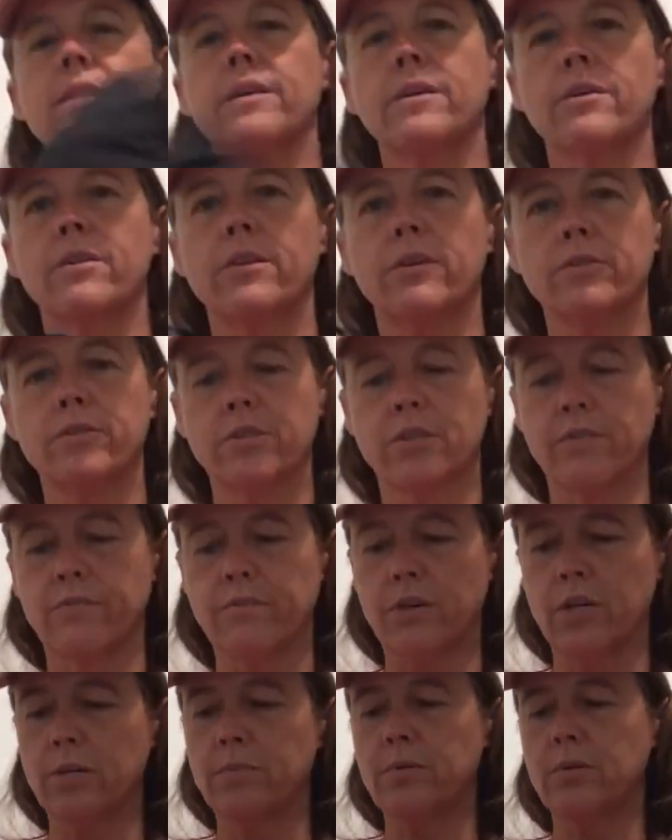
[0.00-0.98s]
They're those
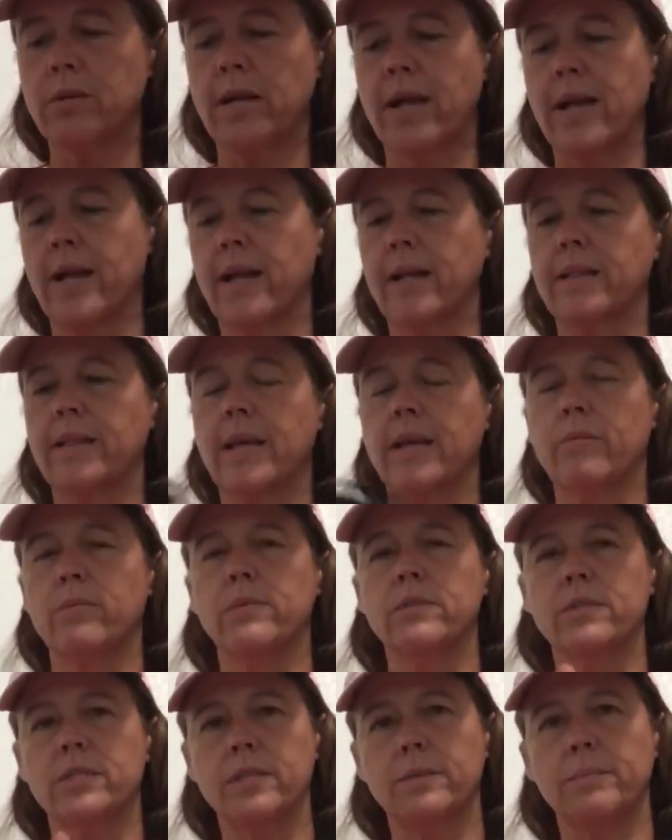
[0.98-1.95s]
convertible kind that
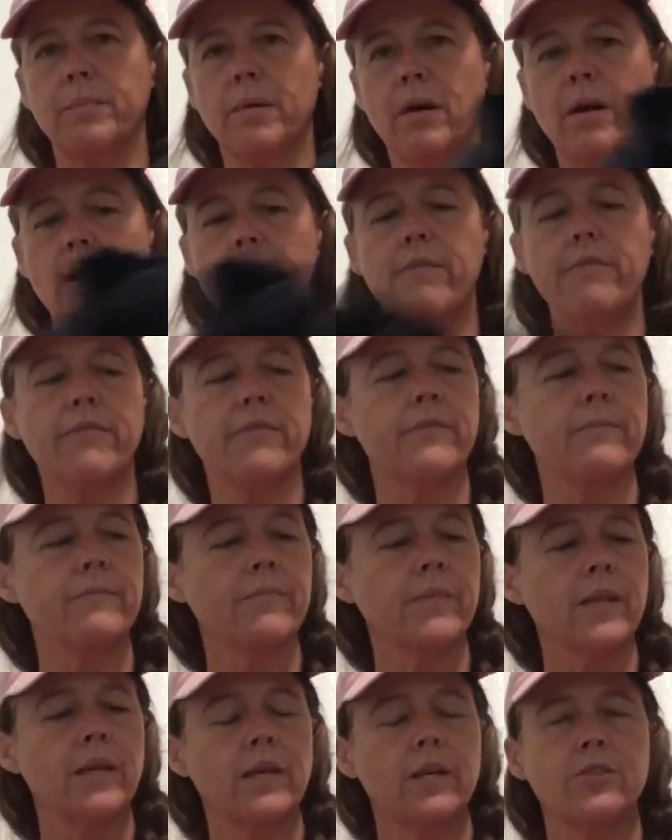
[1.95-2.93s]
will zip off.
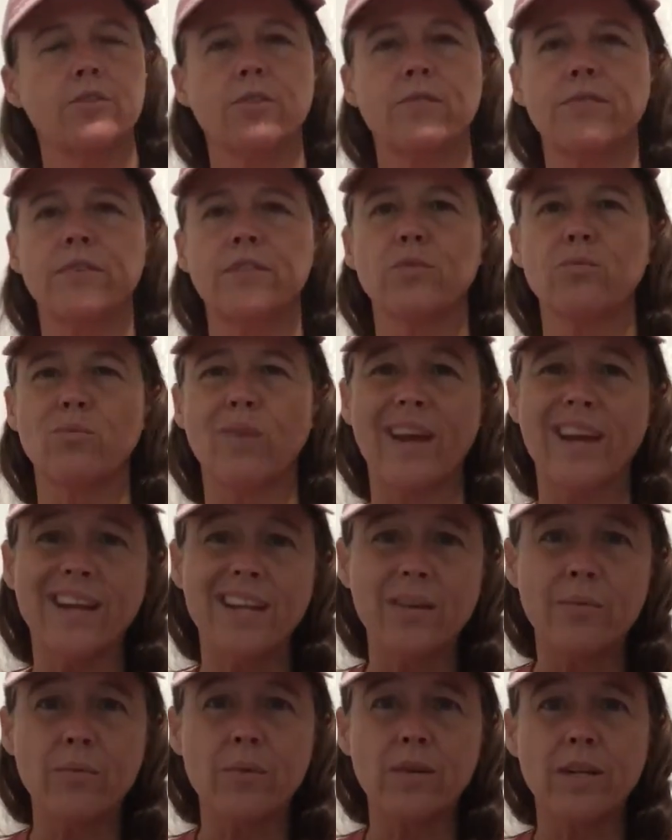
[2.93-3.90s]
So if it's
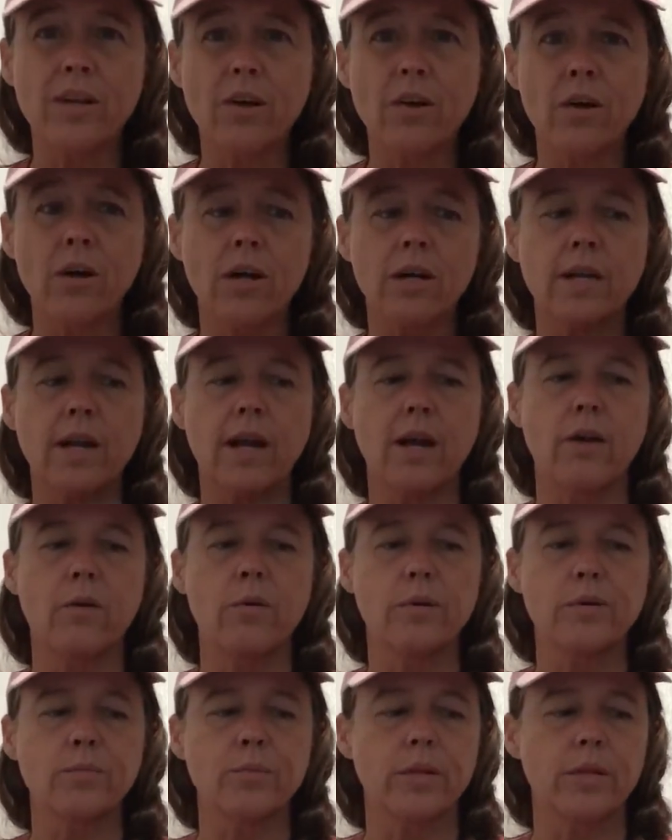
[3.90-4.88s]
raining really hard, I
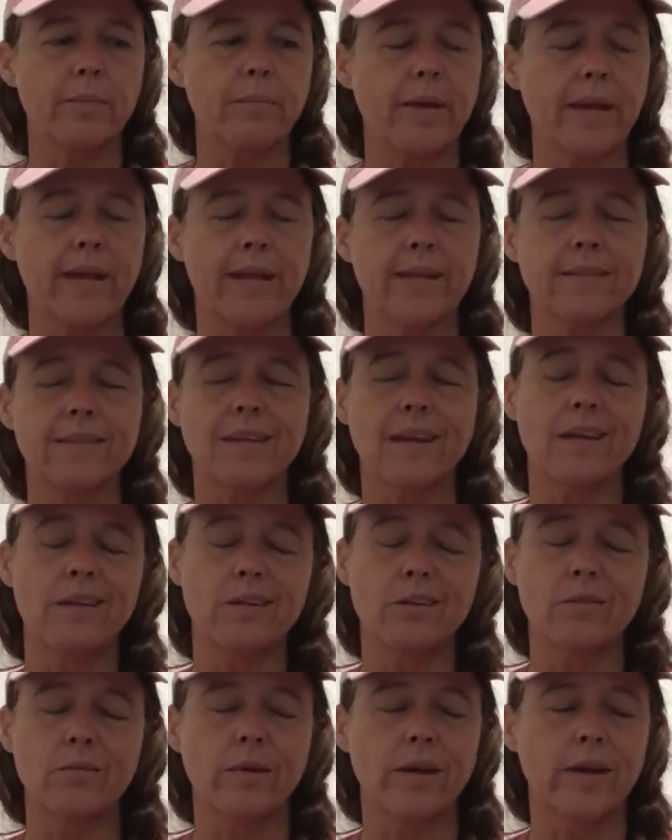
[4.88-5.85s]
always wear the pants. I
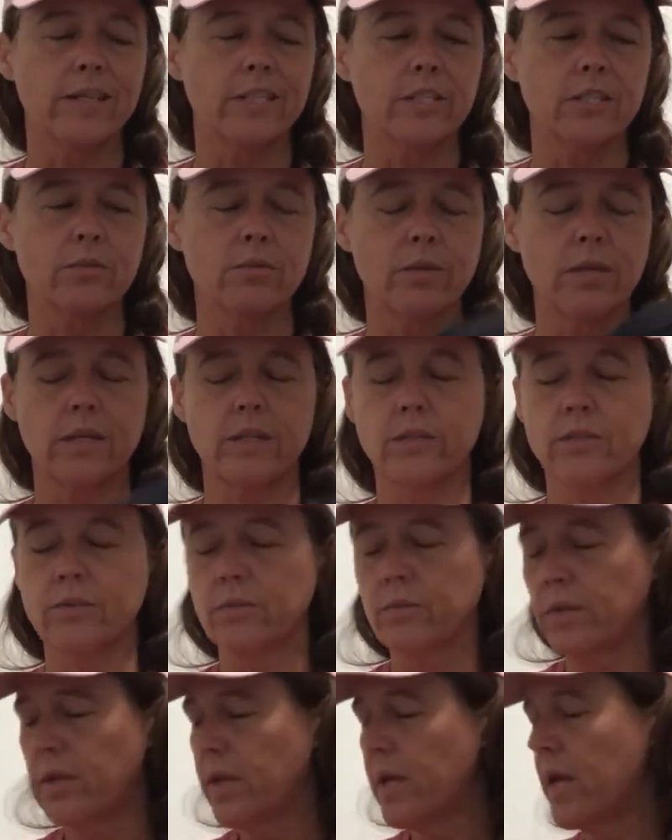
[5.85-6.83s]
don't know why, it's just what I
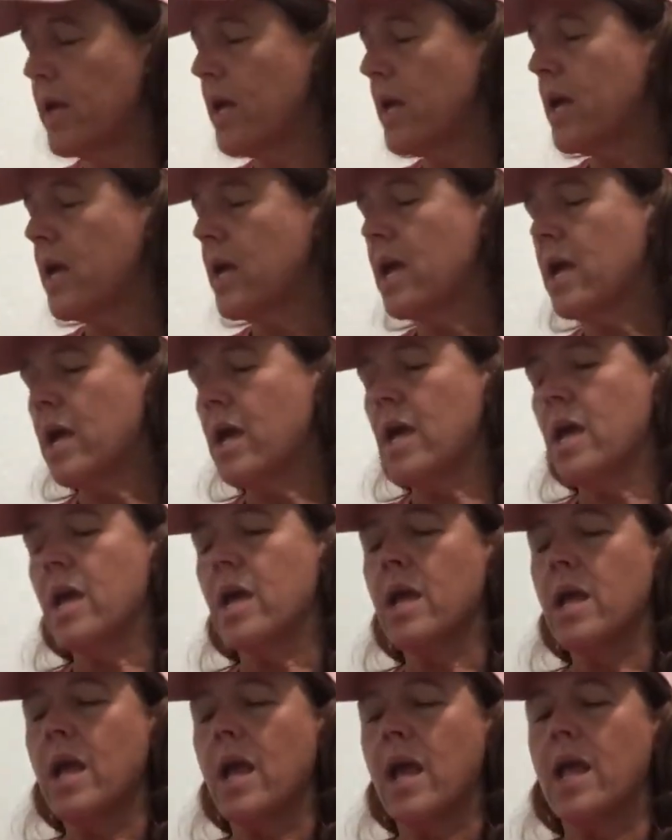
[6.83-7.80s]
do.
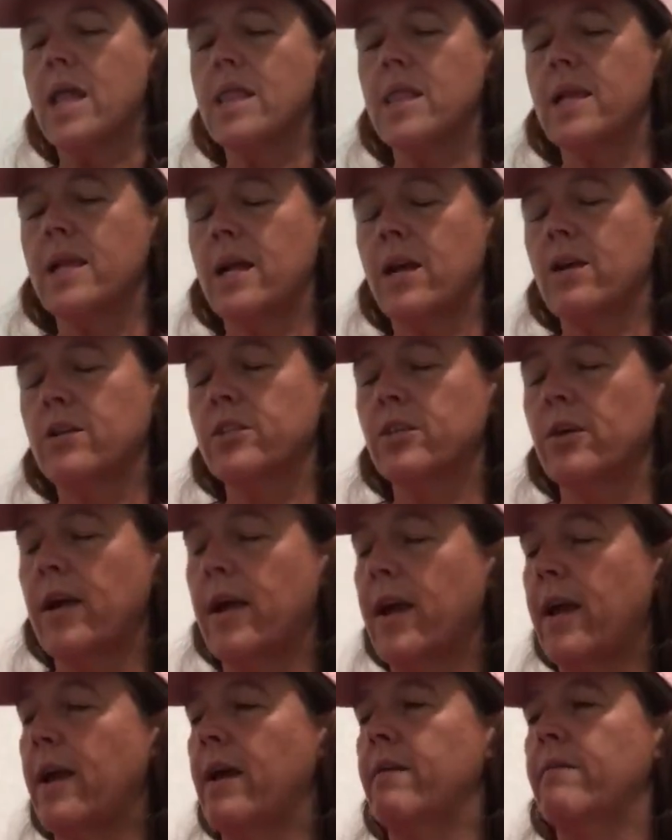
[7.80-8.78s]
And then I also
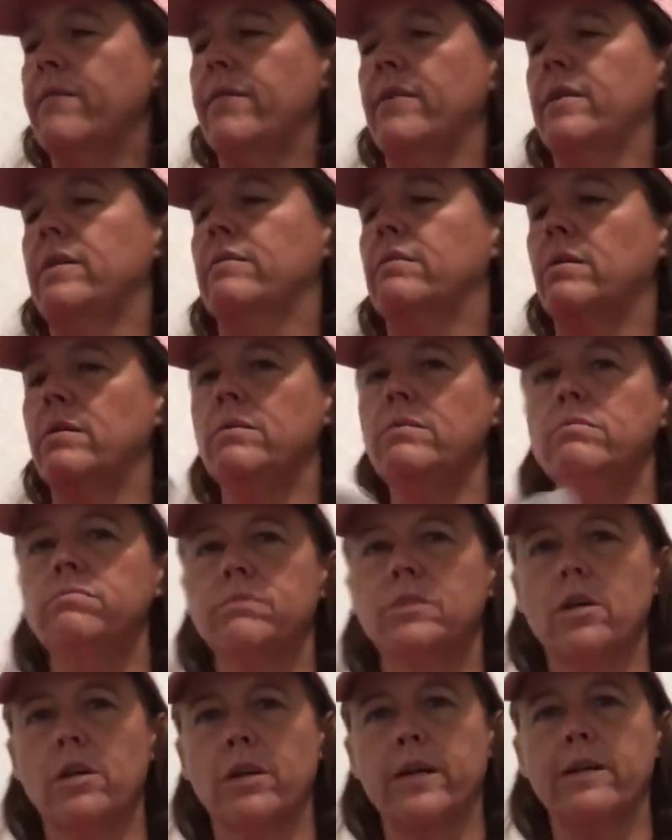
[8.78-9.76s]
have, oh,
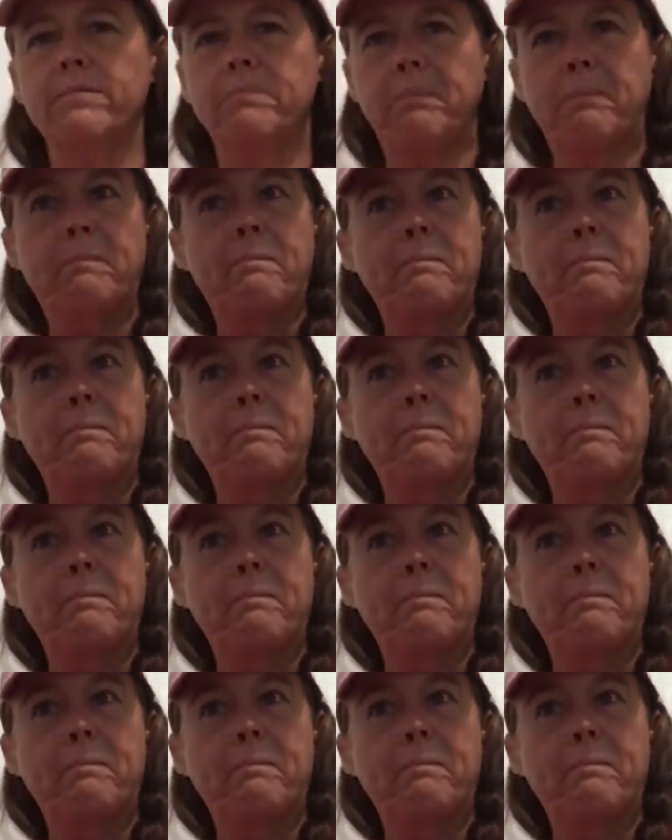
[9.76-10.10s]
sorry.